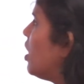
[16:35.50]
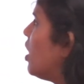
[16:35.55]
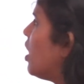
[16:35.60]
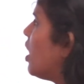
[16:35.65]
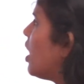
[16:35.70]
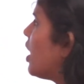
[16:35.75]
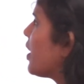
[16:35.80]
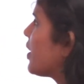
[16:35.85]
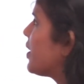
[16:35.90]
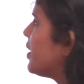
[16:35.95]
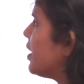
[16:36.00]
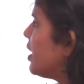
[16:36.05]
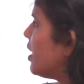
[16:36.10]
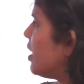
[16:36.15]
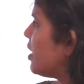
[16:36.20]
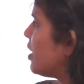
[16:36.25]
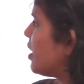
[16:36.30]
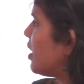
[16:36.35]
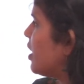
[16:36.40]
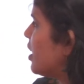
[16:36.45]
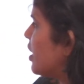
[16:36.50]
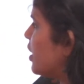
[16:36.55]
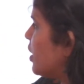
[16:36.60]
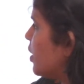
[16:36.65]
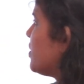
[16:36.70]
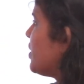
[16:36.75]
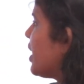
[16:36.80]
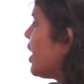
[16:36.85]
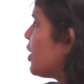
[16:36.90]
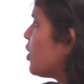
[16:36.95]

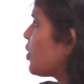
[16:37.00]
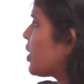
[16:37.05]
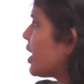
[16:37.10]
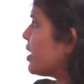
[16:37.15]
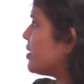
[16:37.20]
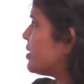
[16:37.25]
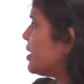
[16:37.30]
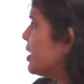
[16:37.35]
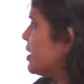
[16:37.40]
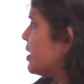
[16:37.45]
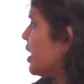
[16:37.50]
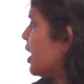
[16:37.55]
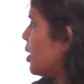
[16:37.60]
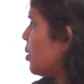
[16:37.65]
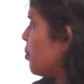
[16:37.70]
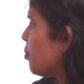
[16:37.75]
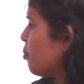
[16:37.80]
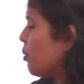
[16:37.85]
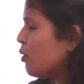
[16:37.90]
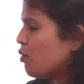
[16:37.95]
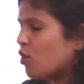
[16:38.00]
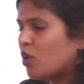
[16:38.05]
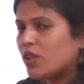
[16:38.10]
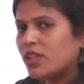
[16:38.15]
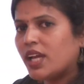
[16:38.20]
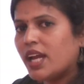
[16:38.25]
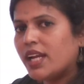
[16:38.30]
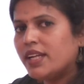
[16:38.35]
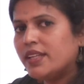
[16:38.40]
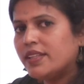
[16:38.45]
there you can see that before
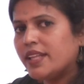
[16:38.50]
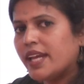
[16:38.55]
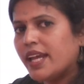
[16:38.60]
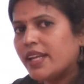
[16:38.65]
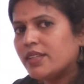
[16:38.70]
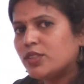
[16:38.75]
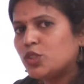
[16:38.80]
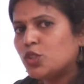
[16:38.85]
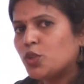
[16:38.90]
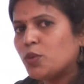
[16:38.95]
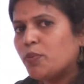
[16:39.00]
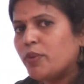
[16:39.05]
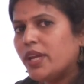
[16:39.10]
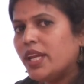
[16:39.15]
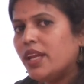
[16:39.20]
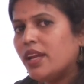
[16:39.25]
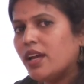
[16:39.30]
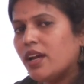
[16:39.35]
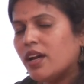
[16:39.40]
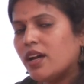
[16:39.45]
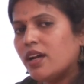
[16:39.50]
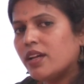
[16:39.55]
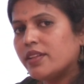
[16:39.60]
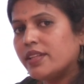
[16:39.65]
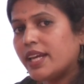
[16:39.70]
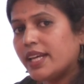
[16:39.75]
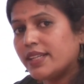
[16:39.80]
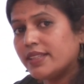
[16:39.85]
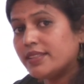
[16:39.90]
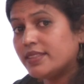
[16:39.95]
that there should be
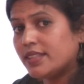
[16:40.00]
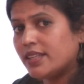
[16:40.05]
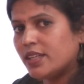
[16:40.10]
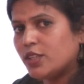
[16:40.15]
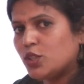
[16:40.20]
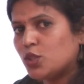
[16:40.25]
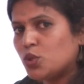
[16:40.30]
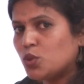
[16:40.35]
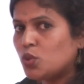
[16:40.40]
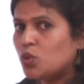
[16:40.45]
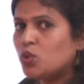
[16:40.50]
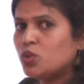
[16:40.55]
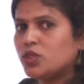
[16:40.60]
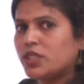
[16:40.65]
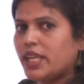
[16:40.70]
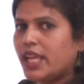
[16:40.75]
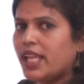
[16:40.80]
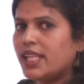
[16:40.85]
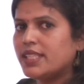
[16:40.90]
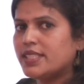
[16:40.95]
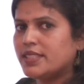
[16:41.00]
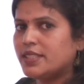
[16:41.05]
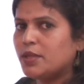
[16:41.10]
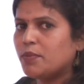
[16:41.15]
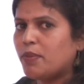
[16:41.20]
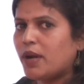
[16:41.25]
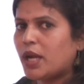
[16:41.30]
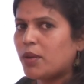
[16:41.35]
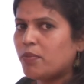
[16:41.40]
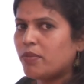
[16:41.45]
there is a 2 sales
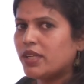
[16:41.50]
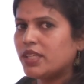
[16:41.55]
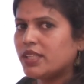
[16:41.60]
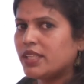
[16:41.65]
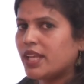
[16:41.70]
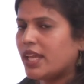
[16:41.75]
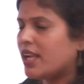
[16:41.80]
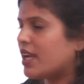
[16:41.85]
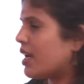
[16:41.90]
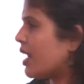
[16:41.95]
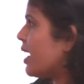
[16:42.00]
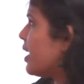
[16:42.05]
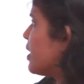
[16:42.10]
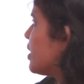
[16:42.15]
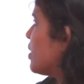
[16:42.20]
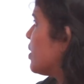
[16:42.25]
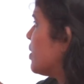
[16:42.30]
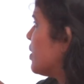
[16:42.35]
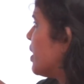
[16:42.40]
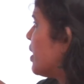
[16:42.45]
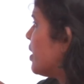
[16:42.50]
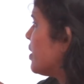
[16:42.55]
department there, right?